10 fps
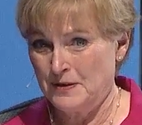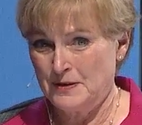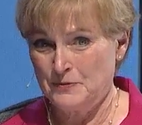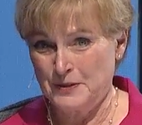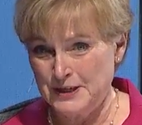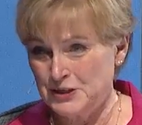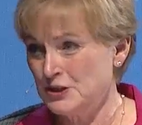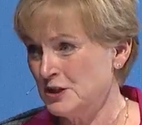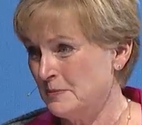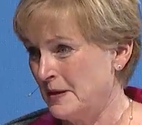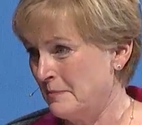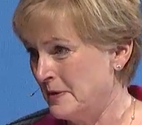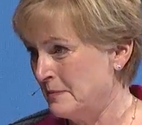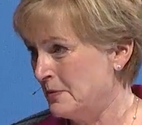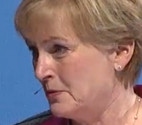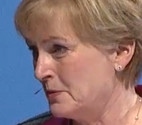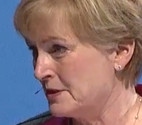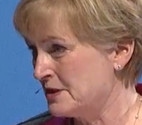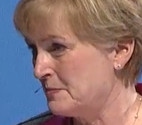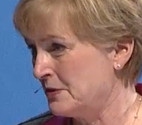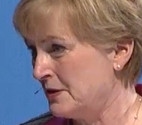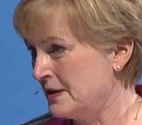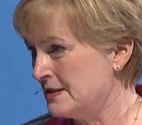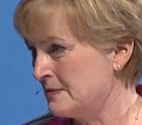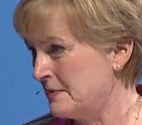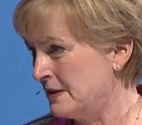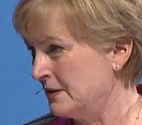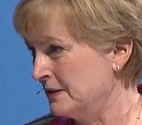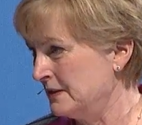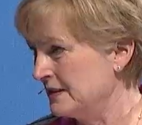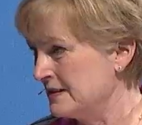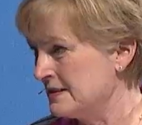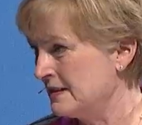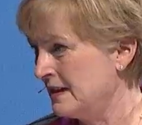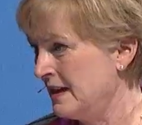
the relationship that people who experience a mental illness